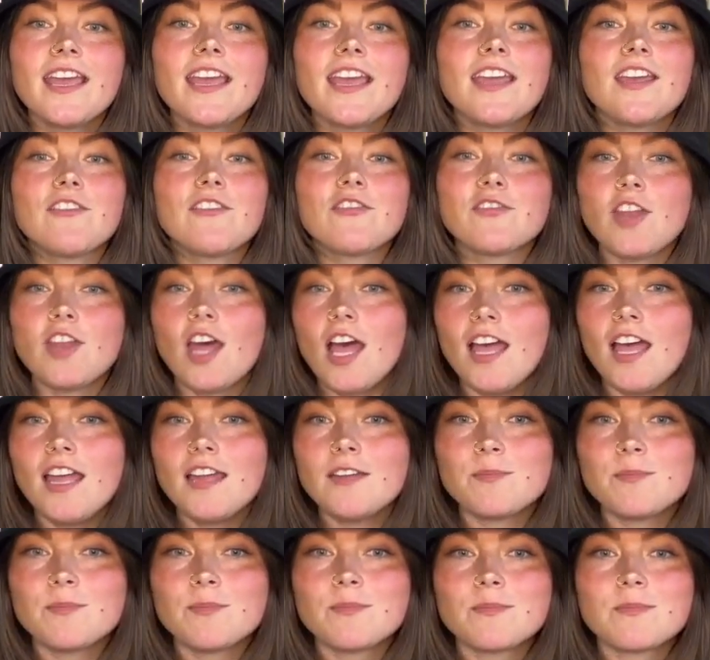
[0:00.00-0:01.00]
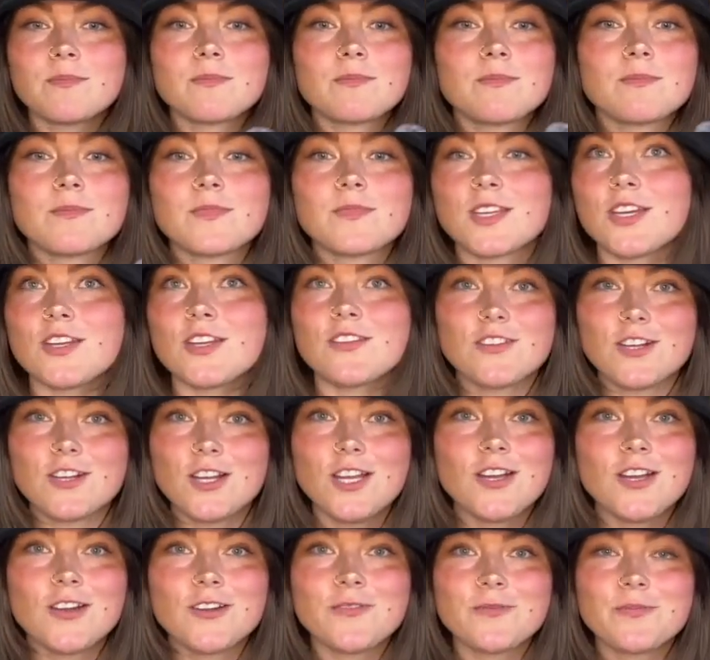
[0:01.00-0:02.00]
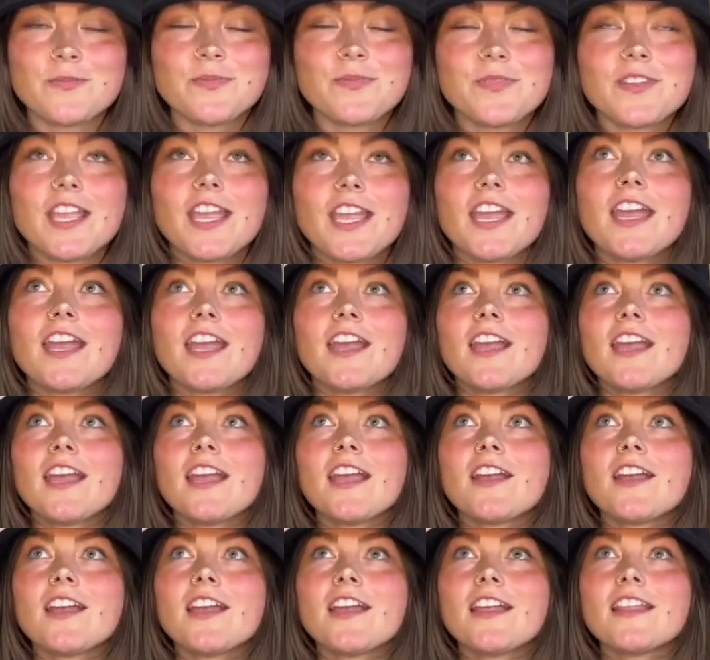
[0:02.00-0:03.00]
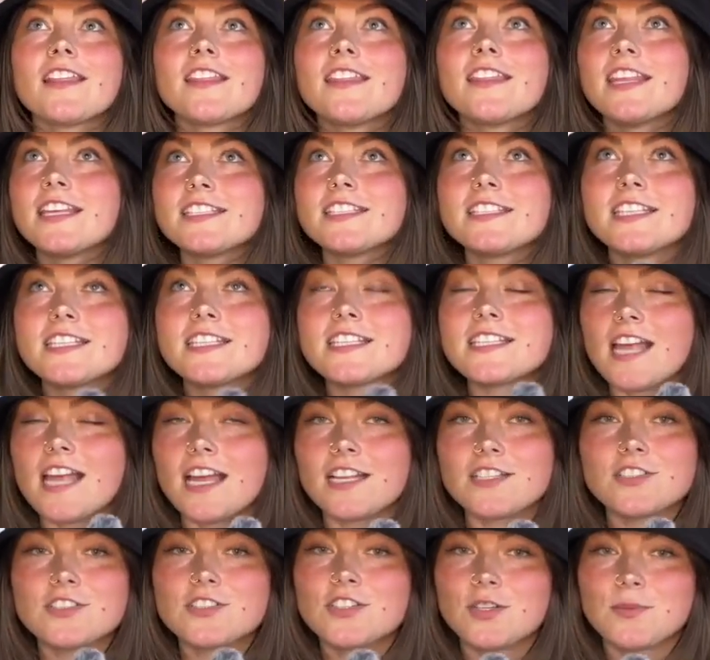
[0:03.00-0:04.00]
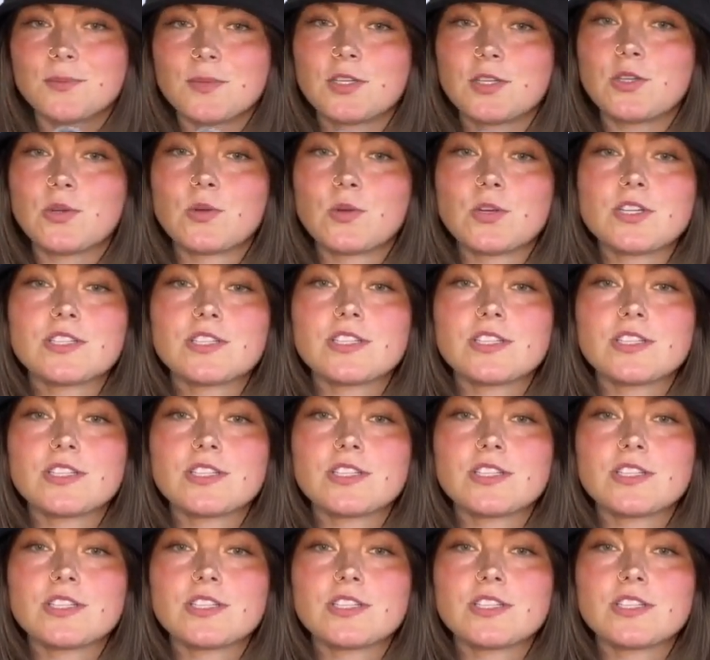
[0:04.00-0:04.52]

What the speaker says: If not, good for you. This does not determine your